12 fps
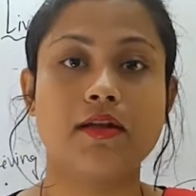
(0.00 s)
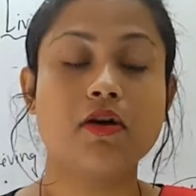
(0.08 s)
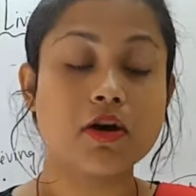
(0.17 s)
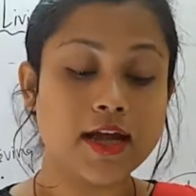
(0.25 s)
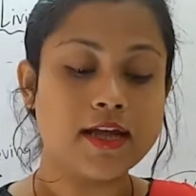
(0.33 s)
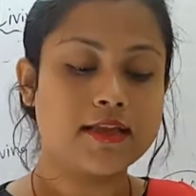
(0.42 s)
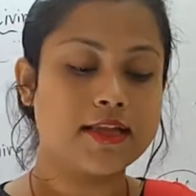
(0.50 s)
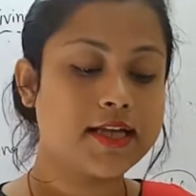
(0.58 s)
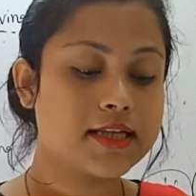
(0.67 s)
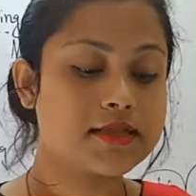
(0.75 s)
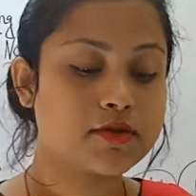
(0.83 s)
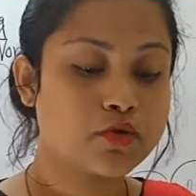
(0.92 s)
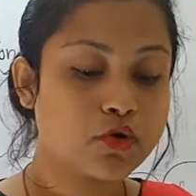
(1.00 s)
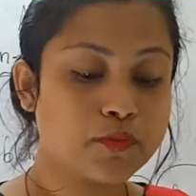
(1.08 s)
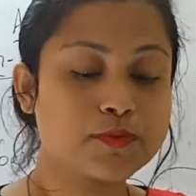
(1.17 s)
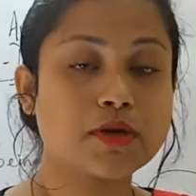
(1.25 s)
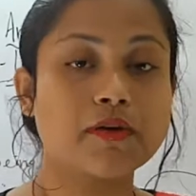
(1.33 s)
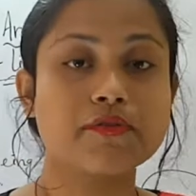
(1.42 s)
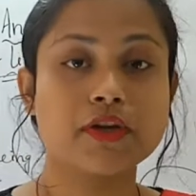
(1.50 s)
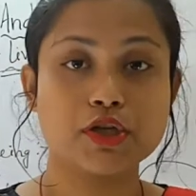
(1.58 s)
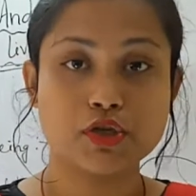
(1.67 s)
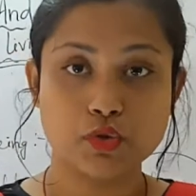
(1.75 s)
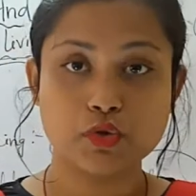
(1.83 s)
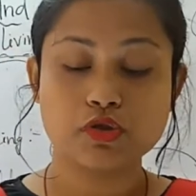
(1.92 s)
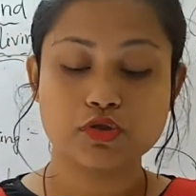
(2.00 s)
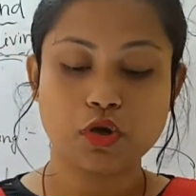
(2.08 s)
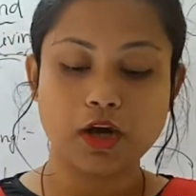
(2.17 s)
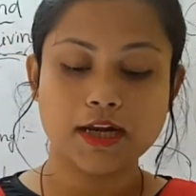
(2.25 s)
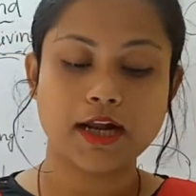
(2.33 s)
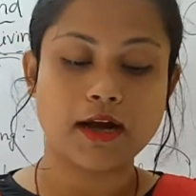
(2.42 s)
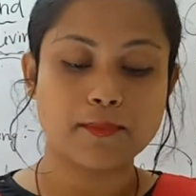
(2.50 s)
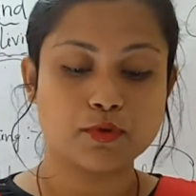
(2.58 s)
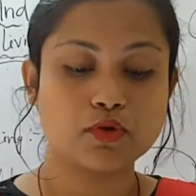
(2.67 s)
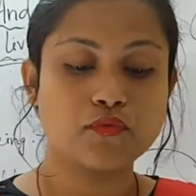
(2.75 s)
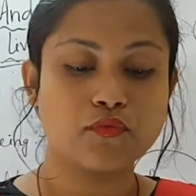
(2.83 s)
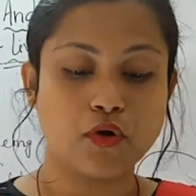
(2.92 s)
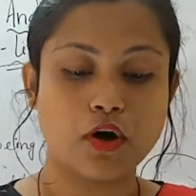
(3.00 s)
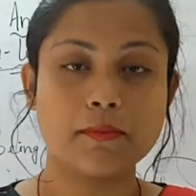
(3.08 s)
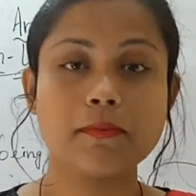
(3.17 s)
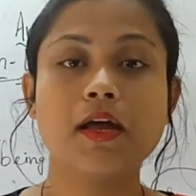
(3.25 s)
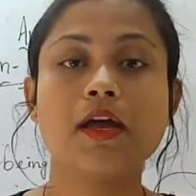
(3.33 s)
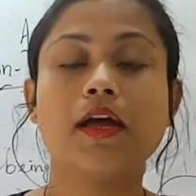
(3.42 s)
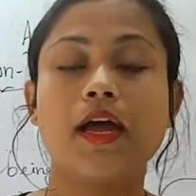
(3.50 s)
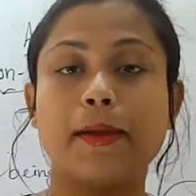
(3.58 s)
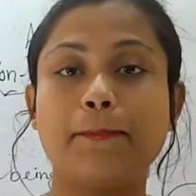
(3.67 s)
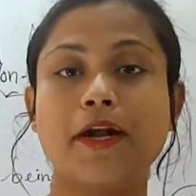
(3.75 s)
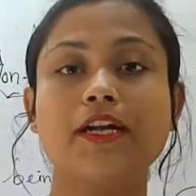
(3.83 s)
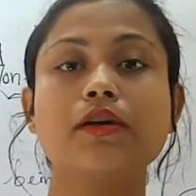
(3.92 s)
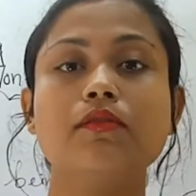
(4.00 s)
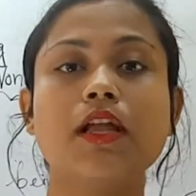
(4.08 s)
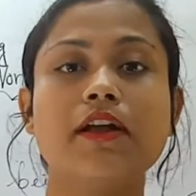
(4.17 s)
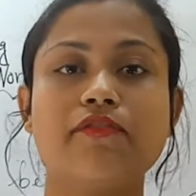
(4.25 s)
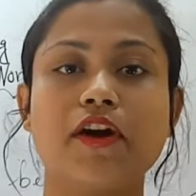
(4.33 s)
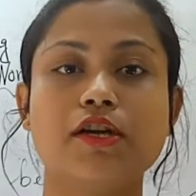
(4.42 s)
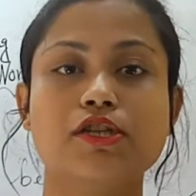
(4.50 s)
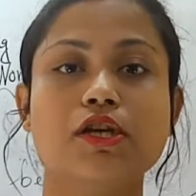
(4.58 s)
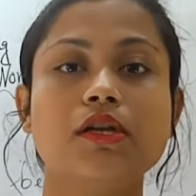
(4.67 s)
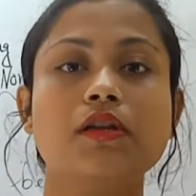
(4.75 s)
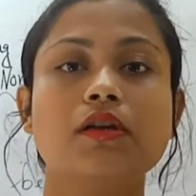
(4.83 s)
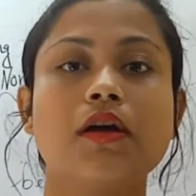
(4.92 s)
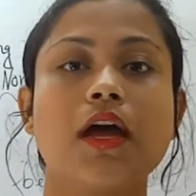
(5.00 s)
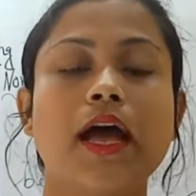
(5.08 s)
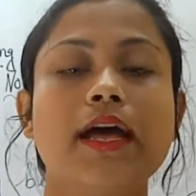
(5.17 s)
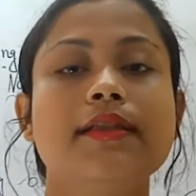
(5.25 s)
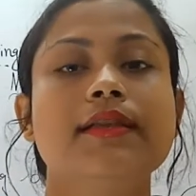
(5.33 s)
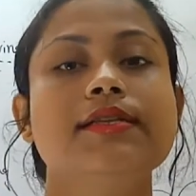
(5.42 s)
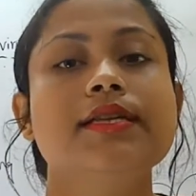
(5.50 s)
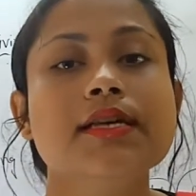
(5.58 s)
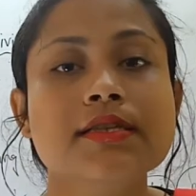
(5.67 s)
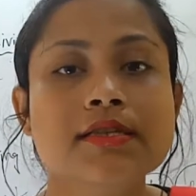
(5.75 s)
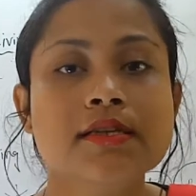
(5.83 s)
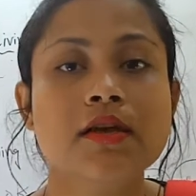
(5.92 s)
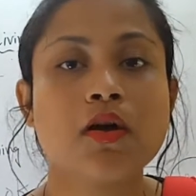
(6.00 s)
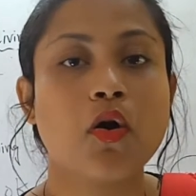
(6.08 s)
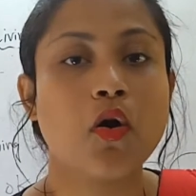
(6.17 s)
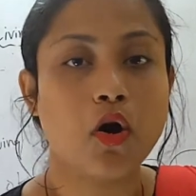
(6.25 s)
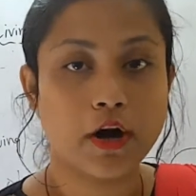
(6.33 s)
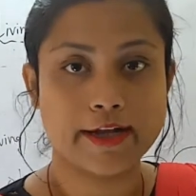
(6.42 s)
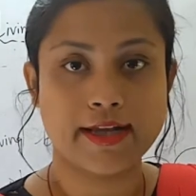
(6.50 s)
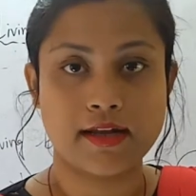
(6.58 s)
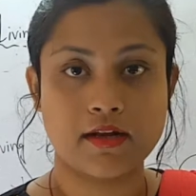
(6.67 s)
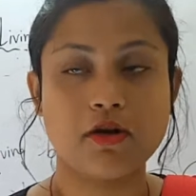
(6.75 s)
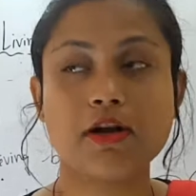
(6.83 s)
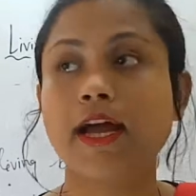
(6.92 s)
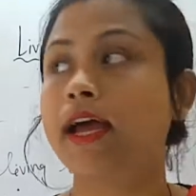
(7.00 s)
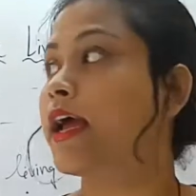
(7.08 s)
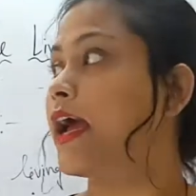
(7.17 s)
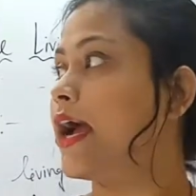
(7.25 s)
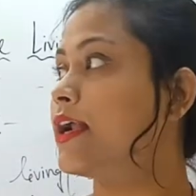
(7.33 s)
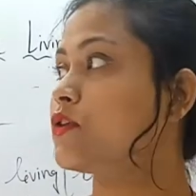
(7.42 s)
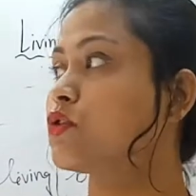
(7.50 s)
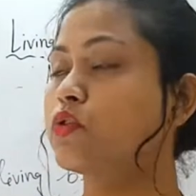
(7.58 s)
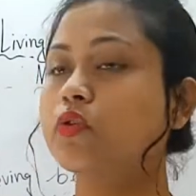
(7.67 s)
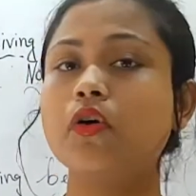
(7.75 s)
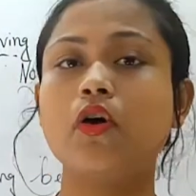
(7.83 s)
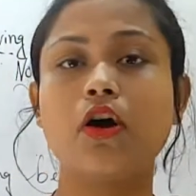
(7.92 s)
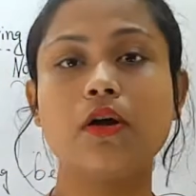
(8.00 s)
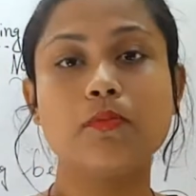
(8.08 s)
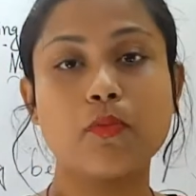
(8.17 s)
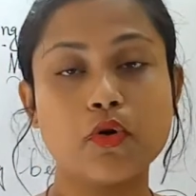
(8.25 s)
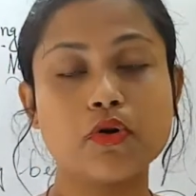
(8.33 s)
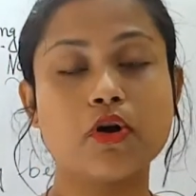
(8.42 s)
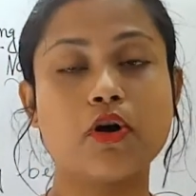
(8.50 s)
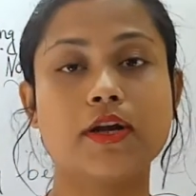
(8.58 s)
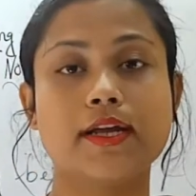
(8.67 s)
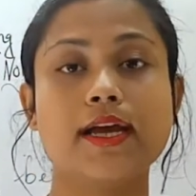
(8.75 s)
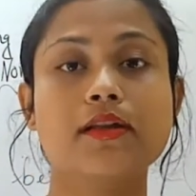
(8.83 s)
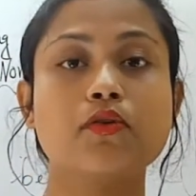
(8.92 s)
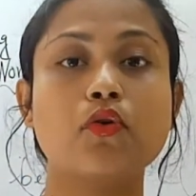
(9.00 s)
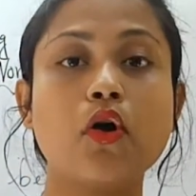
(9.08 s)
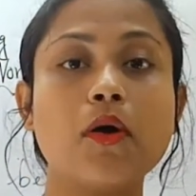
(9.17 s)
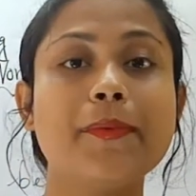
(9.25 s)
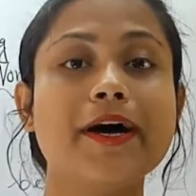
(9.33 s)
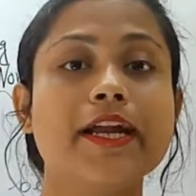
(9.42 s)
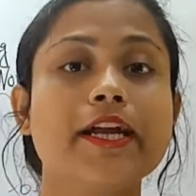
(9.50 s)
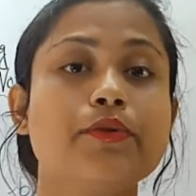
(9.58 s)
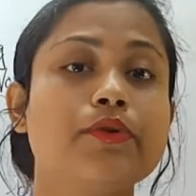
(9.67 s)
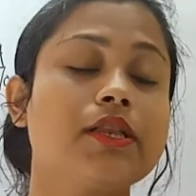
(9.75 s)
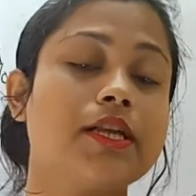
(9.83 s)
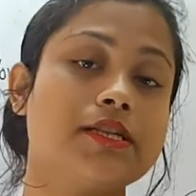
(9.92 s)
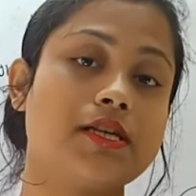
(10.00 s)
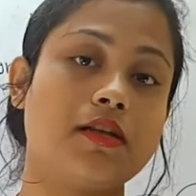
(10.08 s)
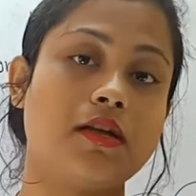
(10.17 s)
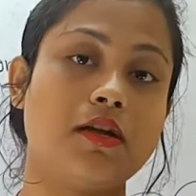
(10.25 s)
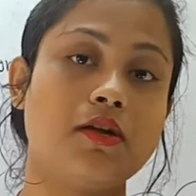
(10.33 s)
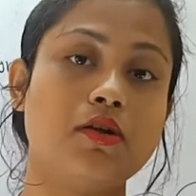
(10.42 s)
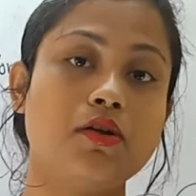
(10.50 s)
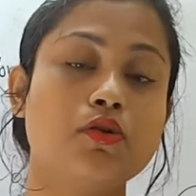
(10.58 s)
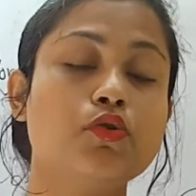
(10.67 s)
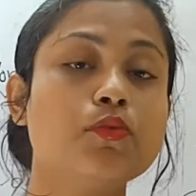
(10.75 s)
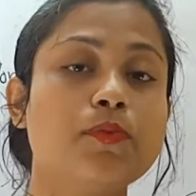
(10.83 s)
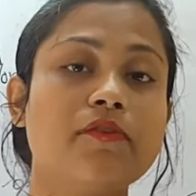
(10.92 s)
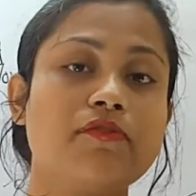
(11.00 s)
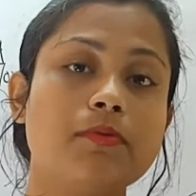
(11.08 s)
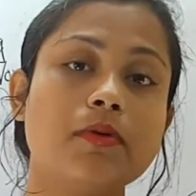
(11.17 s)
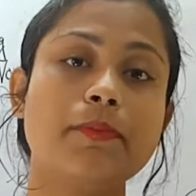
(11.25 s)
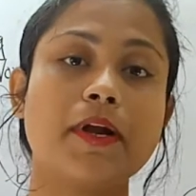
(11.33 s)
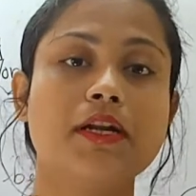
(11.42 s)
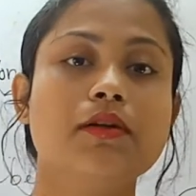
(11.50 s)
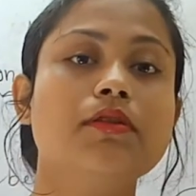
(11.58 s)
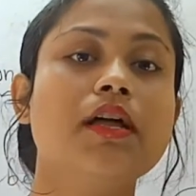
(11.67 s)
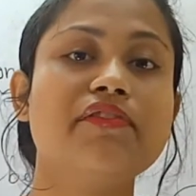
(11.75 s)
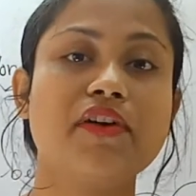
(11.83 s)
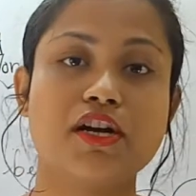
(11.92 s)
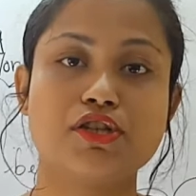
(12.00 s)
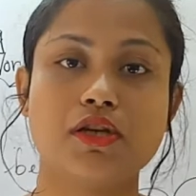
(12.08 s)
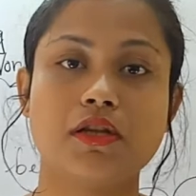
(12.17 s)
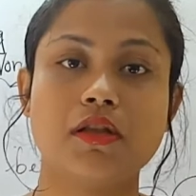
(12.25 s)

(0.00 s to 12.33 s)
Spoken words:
Okay, these groups of tissue join up to form a particular function, and this is organ. Okay, and two or more organ cooperate with each other to perform a particular function.